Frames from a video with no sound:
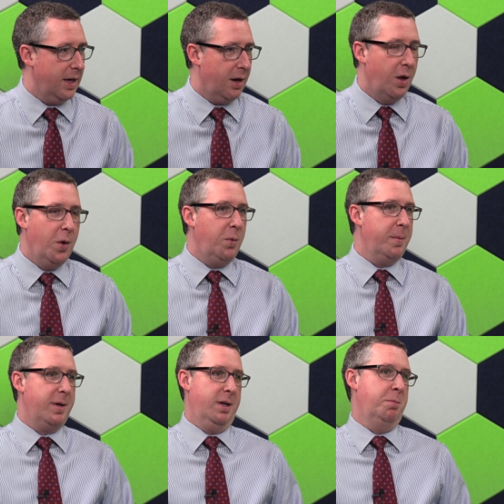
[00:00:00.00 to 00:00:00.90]
Yeah. What
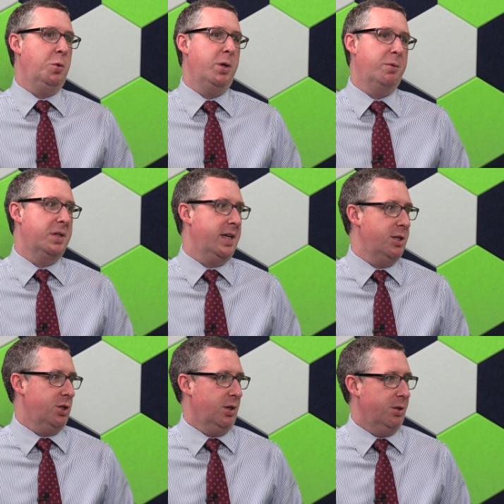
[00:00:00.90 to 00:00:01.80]
about employee
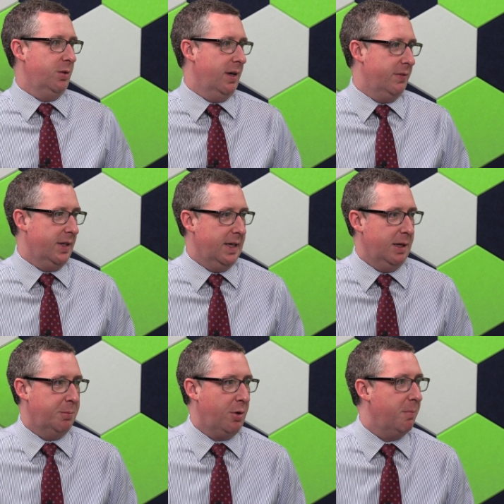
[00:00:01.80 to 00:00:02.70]
retention? Are you having
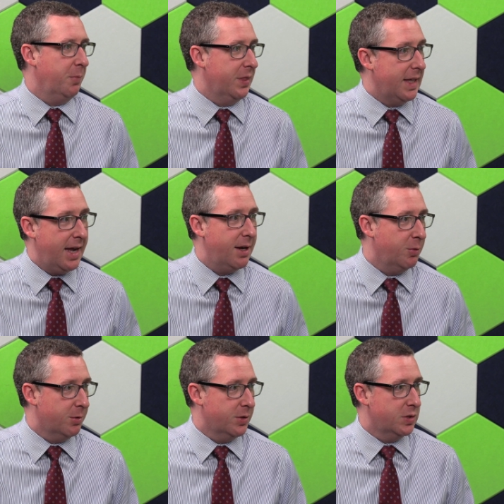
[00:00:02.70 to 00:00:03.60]
any problem with that,
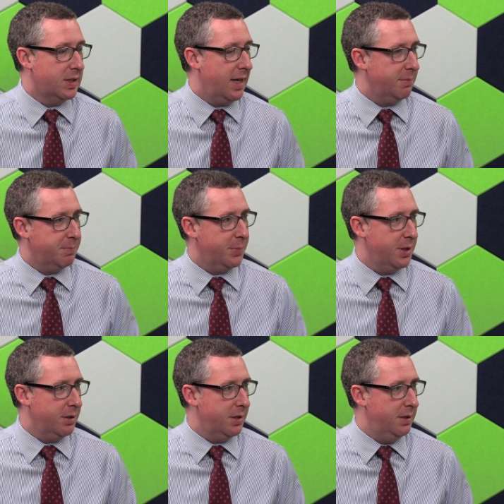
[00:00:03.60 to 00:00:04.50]
or is that
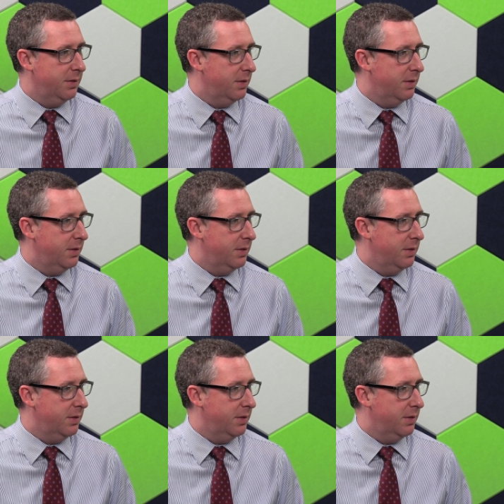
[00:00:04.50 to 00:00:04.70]
pretty good?